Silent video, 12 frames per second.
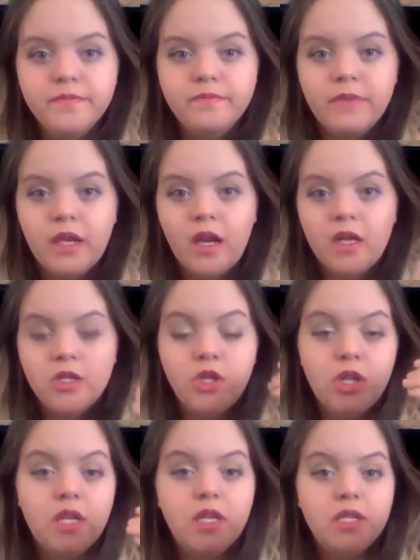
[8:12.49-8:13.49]
because you
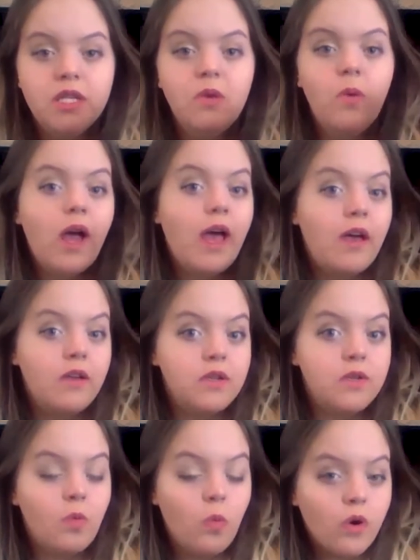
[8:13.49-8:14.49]
need to see what
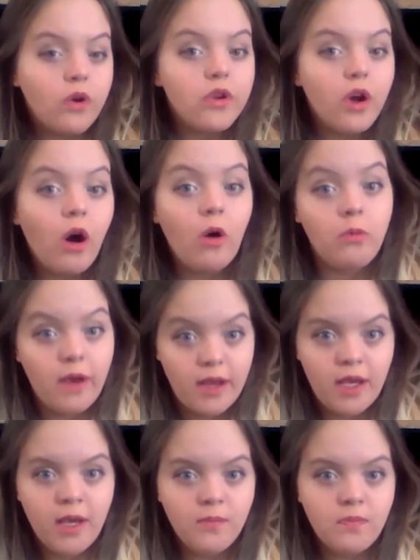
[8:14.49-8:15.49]
has worked
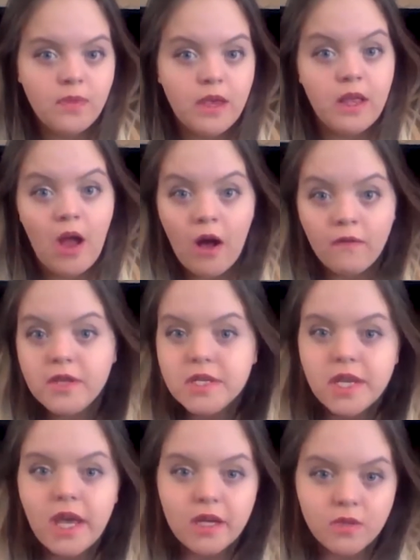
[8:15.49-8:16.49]
already. It
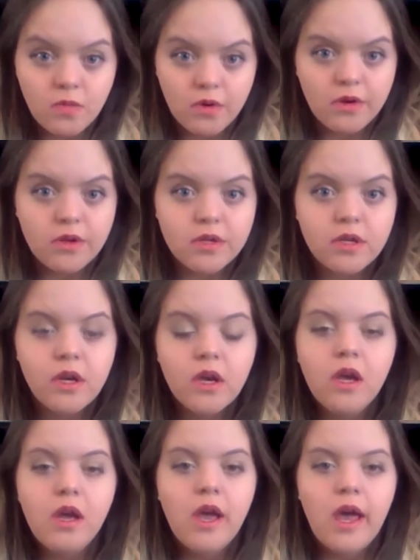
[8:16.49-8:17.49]
obviously has worked.
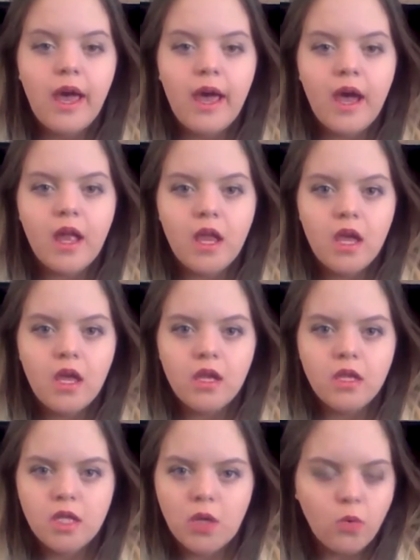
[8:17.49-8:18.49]
And
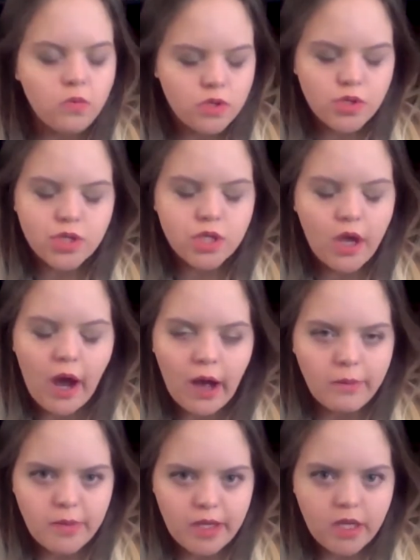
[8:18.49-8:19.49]
don't just
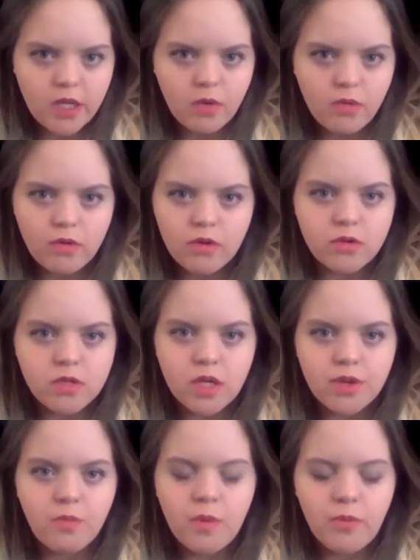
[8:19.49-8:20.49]
copy. There's
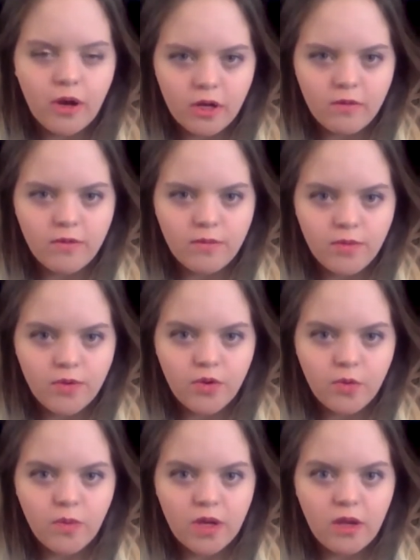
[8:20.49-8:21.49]
nothing to be proud of if you
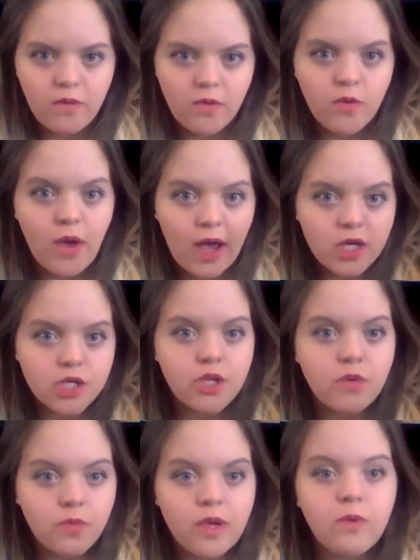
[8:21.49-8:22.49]
do. But if you
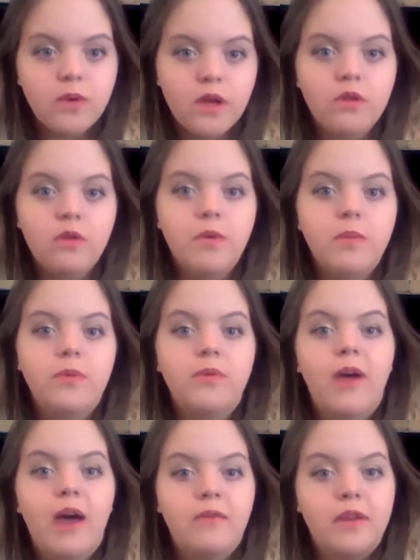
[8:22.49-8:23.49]
actually read what other people
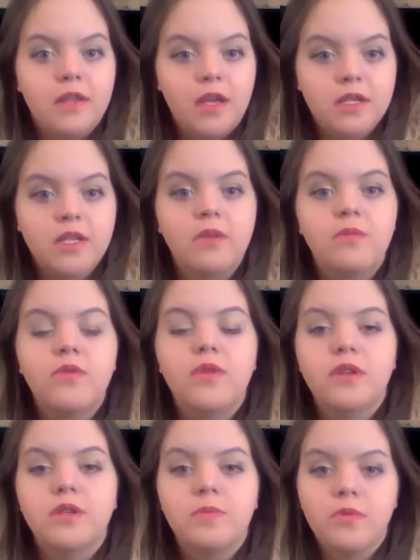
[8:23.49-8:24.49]
have, it does give you
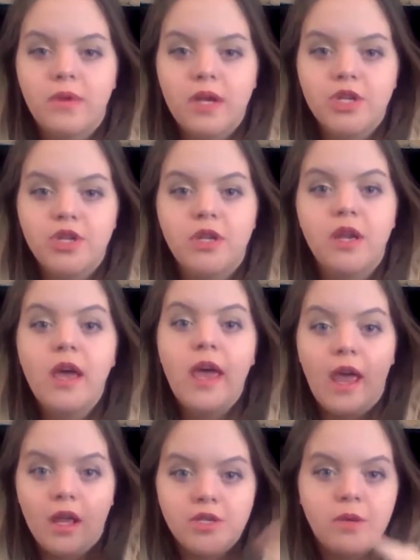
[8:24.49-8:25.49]
inspiration
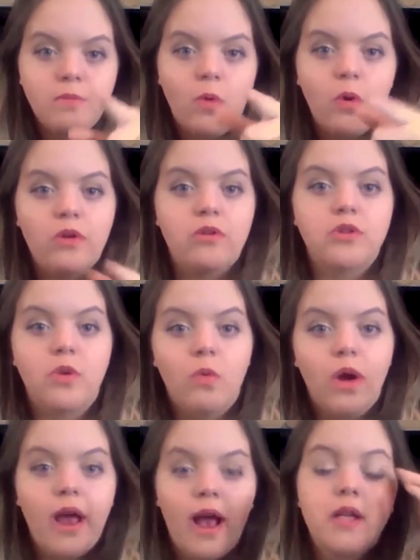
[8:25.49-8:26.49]
and some pointers on
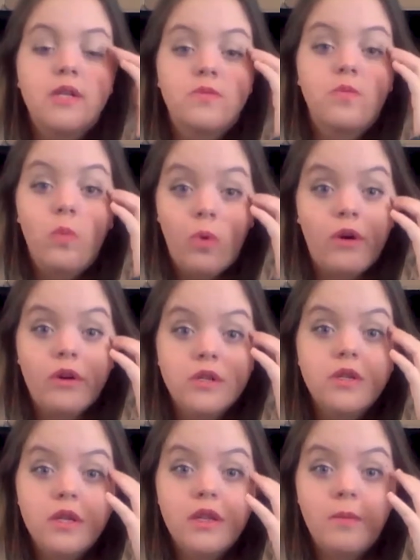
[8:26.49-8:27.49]
what has
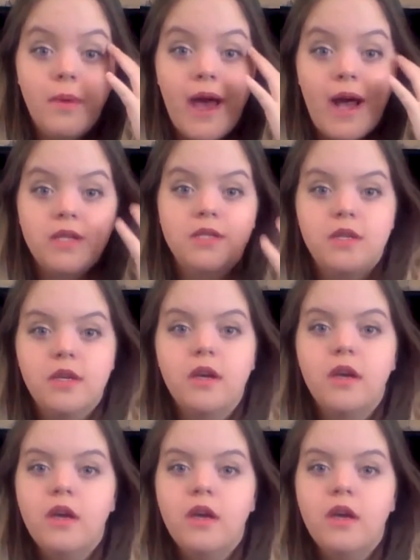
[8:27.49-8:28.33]
worked in the past.